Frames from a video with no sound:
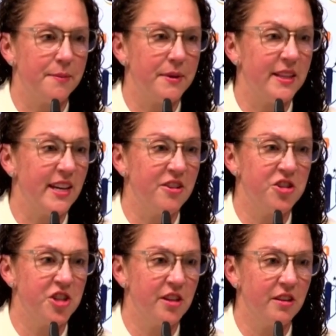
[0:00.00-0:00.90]
I mean, the
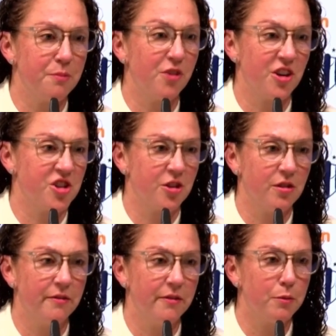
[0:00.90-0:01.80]
energy, the pressure
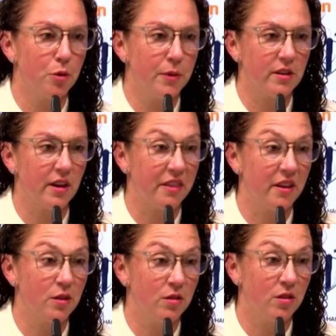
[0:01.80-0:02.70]
of the moment, I
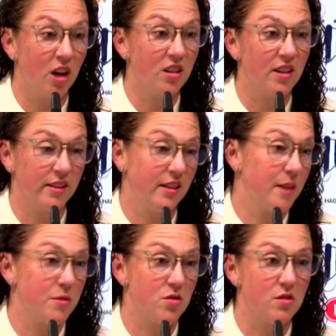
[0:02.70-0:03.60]
think got to the
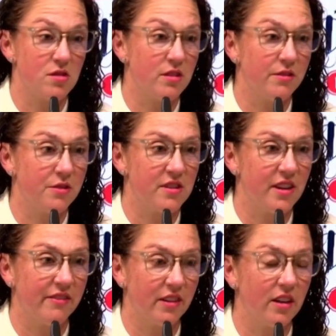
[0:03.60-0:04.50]
Amazonas in the first
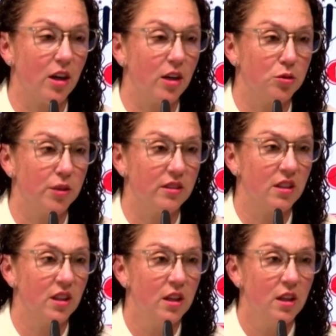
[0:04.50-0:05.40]
half. I think it got to us.